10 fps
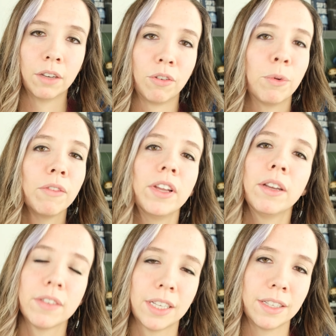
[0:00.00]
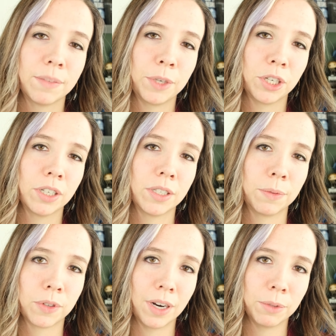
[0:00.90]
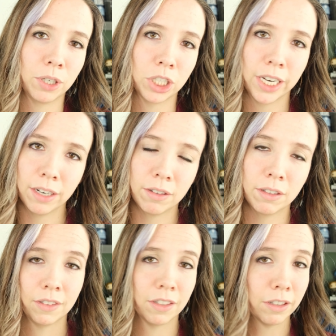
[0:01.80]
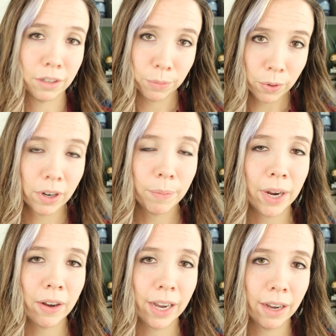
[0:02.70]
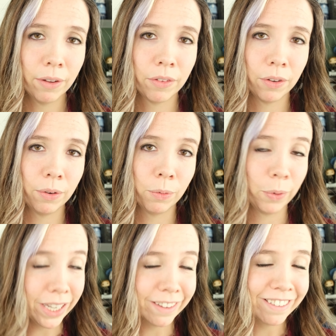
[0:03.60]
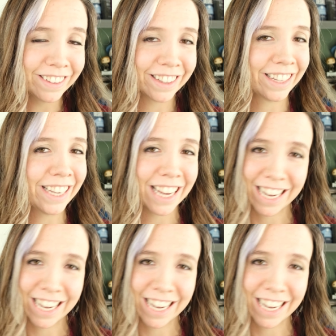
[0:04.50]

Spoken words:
For more videos like this, be sure to subscribe to our channel to learn more about how to wield the